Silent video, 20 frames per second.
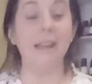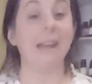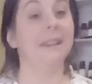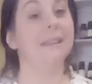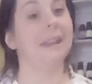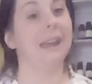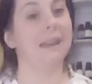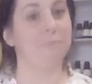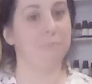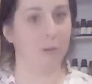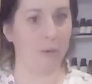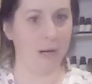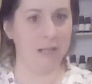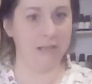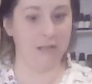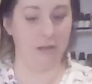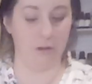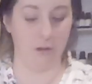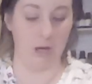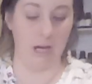and they point
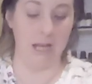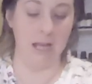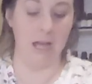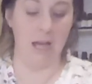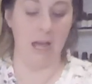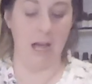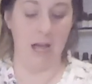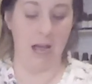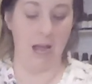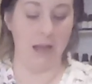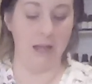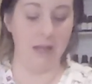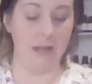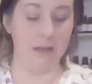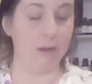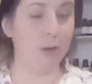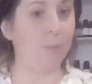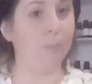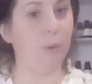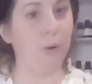to it, and
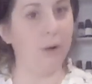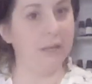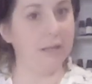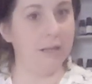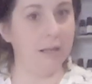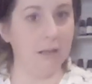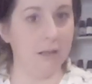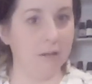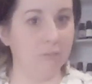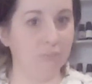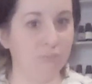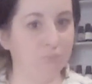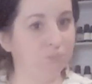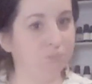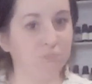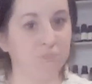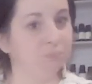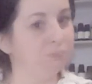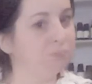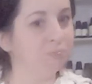they'll point here.
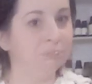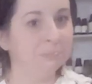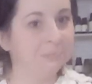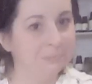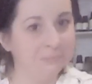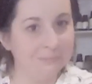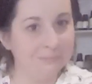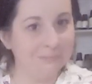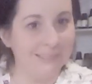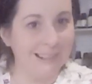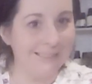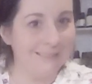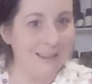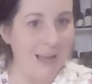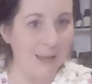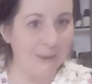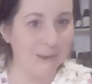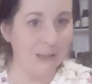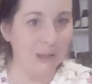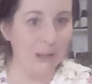
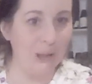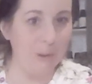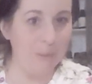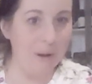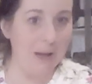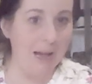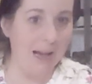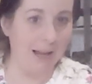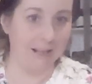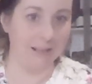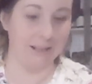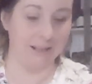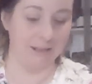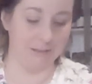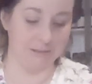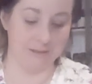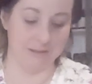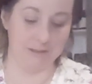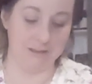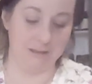Not the low back.
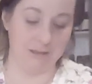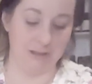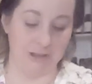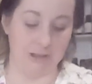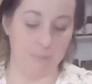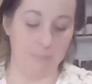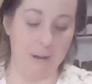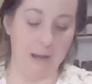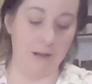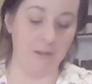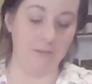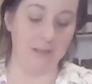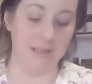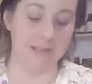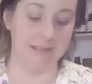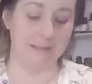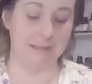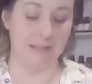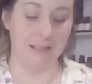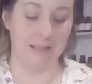Here's the
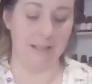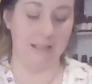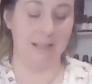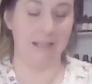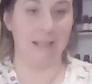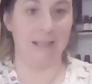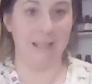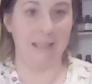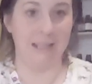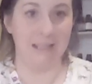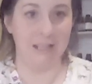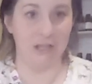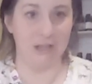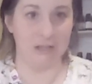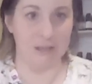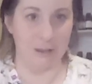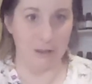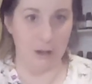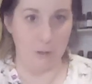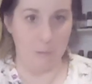pelvis, here's
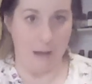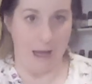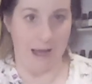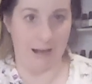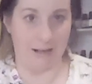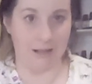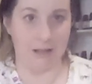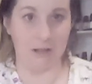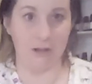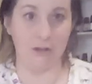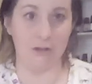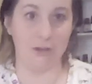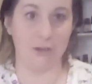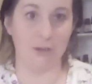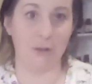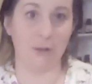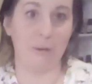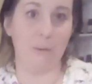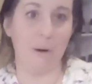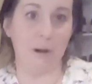the low back. Here's the
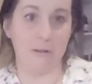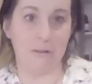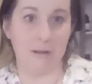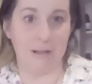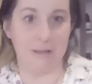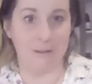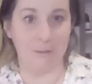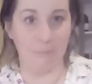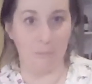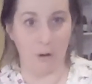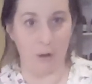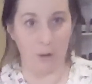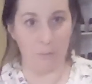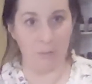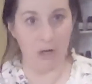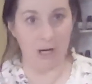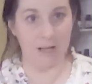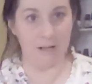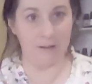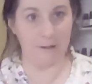quadratus lumborum
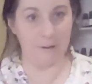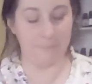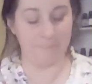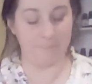right here.